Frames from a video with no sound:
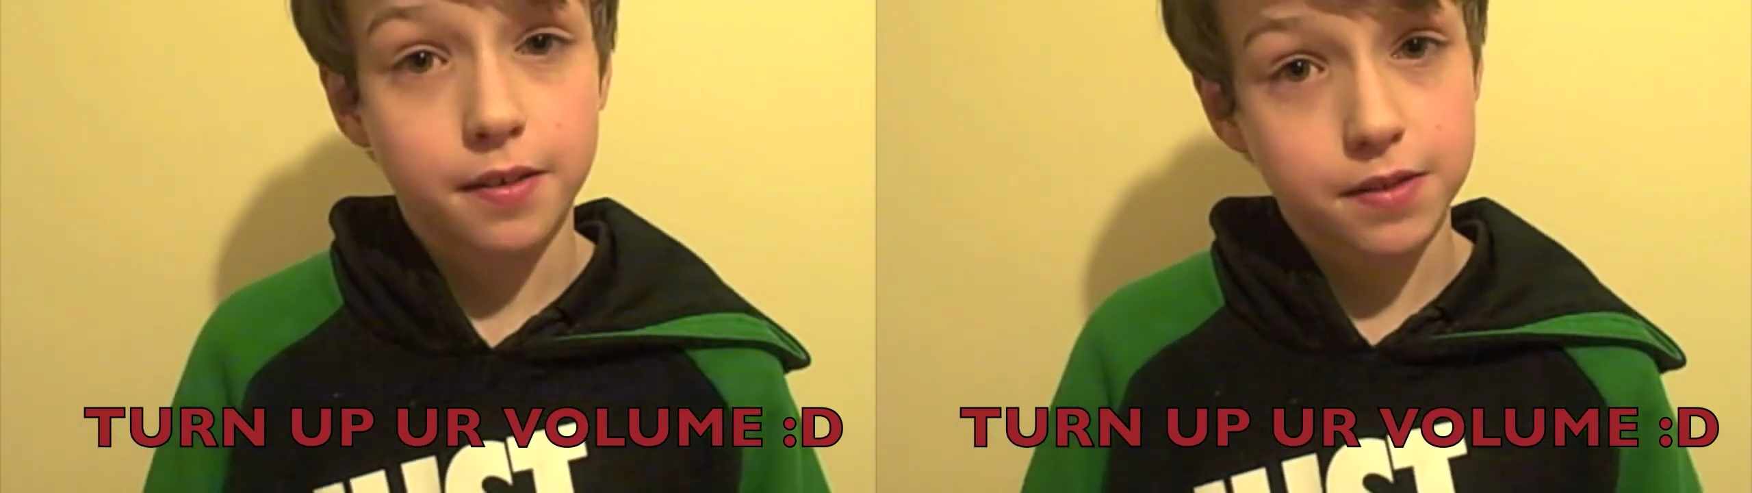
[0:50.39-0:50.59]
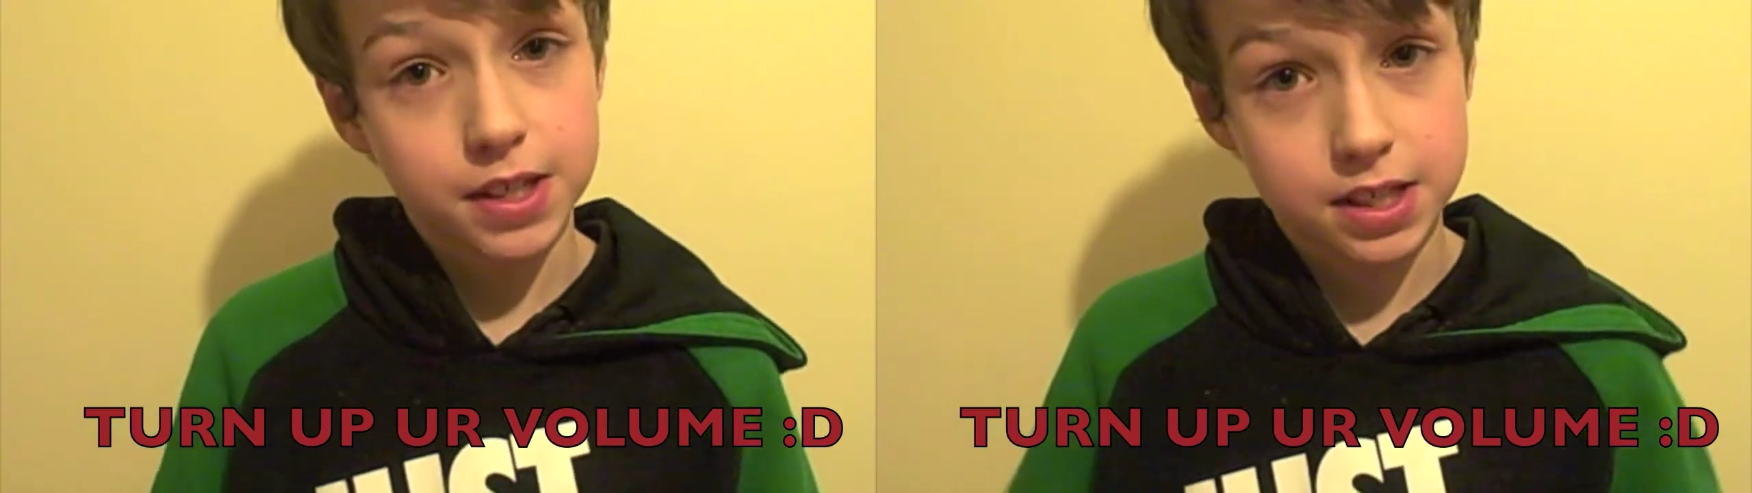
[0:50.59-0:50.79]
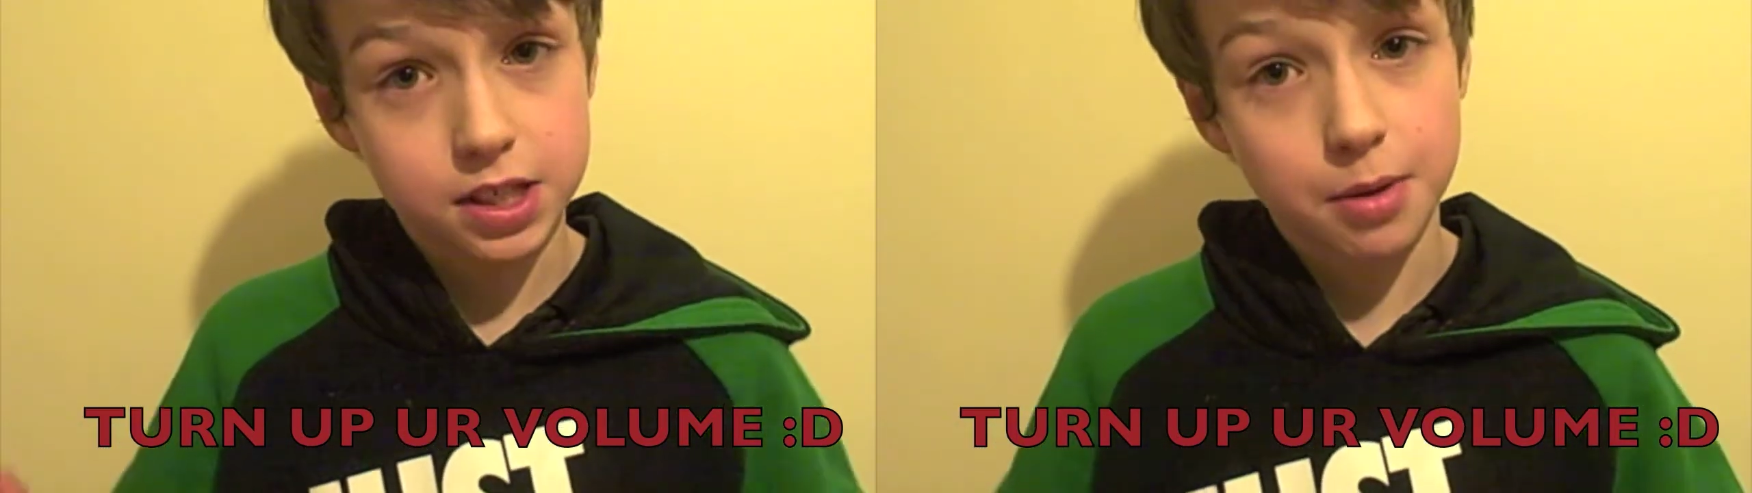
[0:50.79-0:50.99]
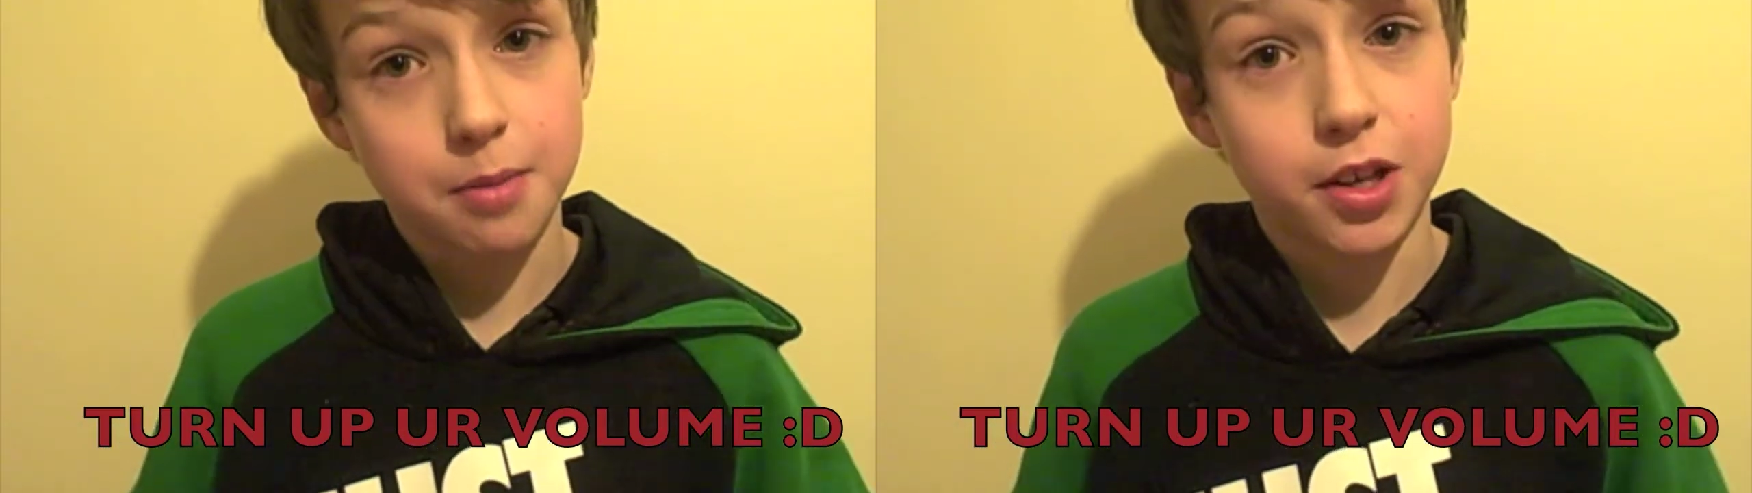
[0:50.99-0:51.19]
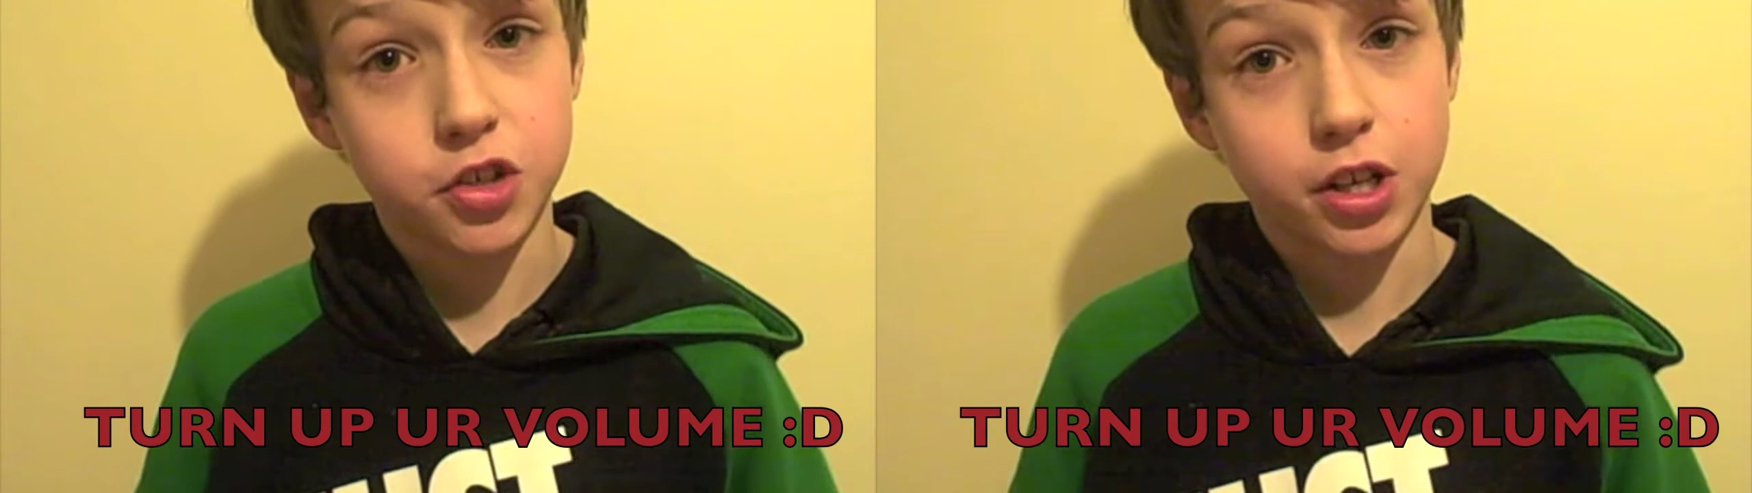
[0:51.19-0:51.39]
This is still my
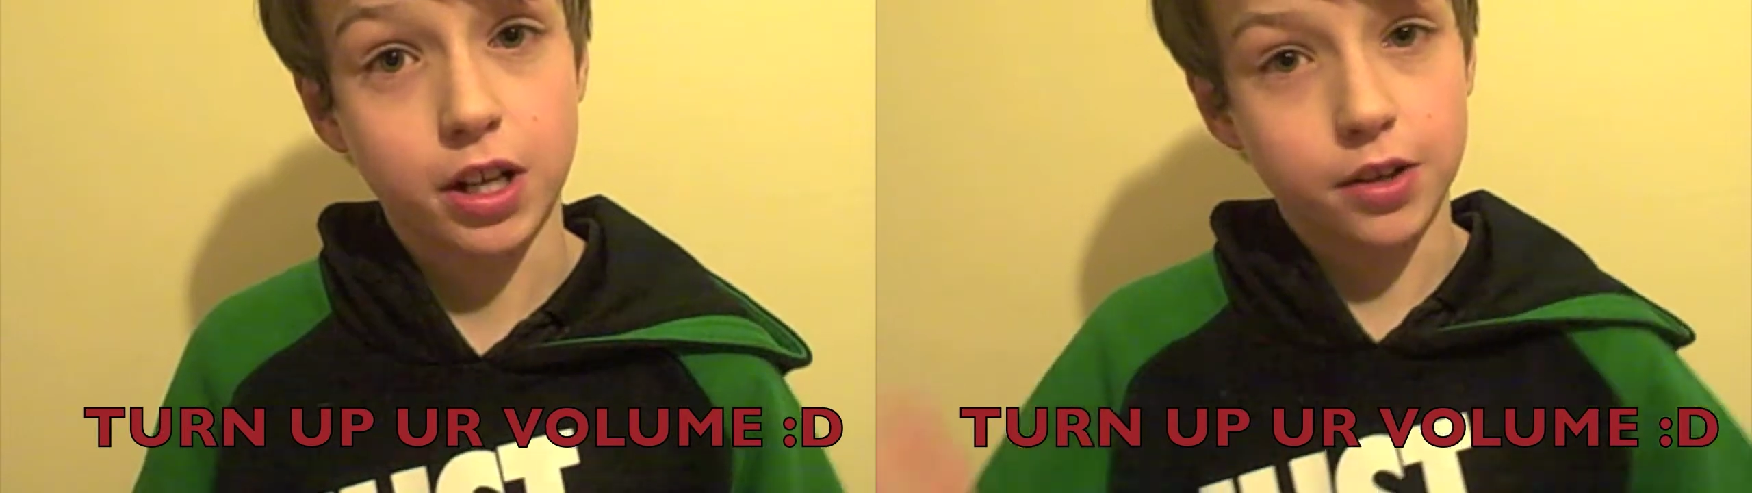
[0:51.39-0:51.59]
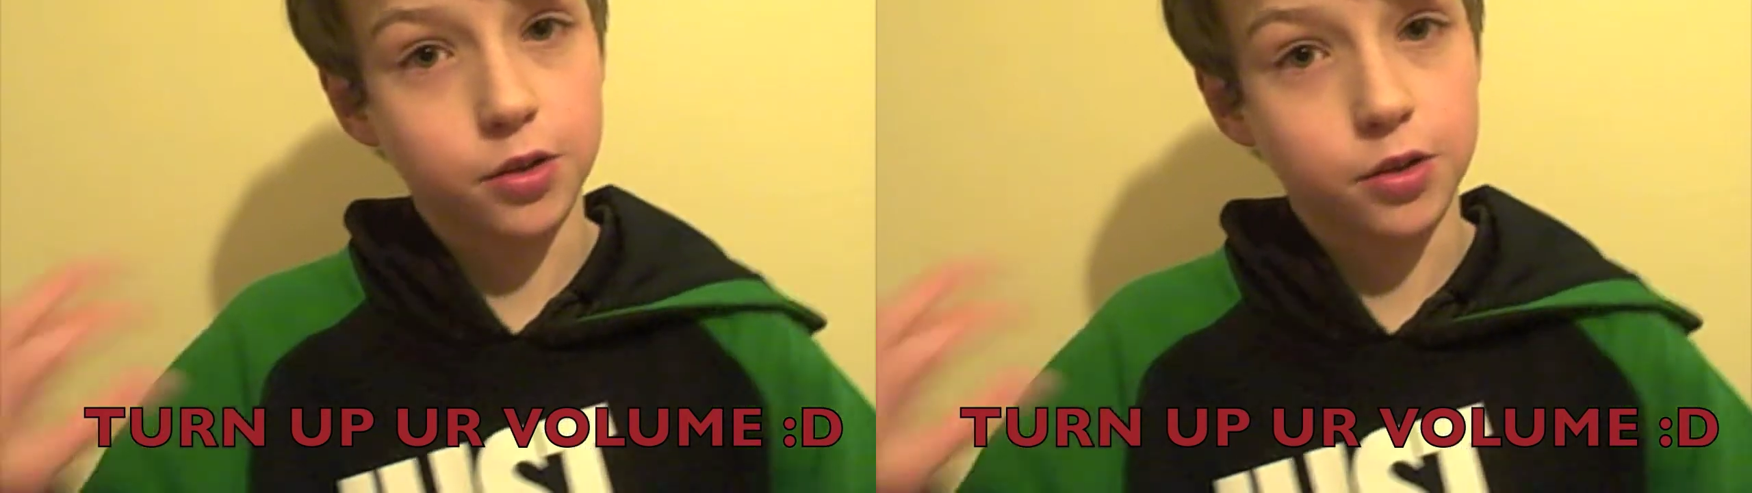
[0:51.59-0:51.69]
main channel.